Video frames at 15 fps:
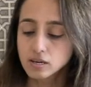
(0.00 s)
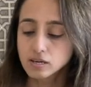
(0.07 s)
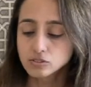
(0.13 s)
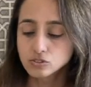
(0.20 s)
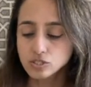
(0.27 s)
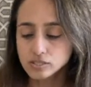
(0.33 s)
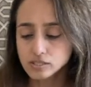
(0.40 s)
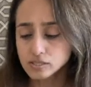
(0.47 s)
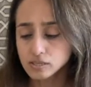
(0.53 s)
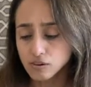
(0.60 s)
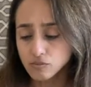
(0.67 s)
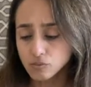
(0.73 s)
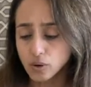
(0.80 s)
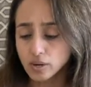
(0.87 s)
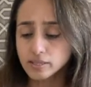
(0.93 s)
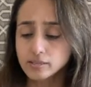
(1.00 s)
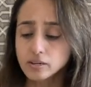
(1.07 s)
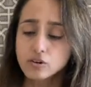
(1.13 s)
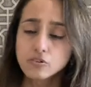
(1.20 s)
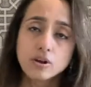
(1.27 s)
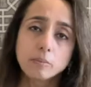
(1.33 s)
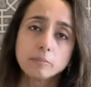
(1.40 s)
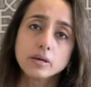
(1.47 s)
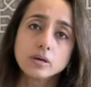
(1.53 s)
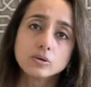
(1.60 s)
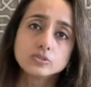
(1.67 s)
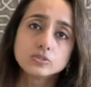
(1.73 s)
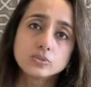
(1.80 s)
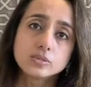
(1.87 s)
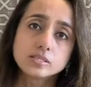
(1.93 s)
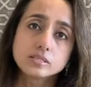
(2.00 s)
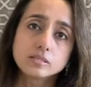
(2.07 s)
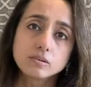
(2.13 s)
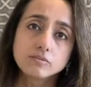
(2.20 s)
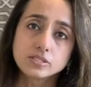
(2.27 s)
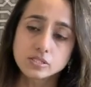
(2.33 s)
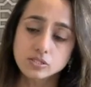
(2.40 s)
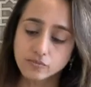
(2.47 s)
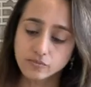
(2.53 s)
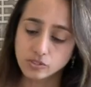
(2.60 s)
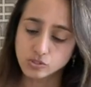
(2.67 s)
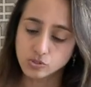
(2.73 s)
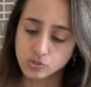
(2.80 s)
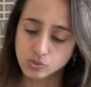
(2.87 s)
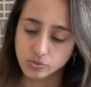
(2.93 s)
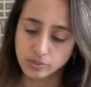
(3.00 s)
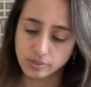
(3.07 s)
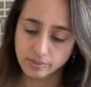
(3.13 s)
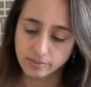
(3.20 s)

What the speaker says: just avoid rubbing onto the surface of the stone.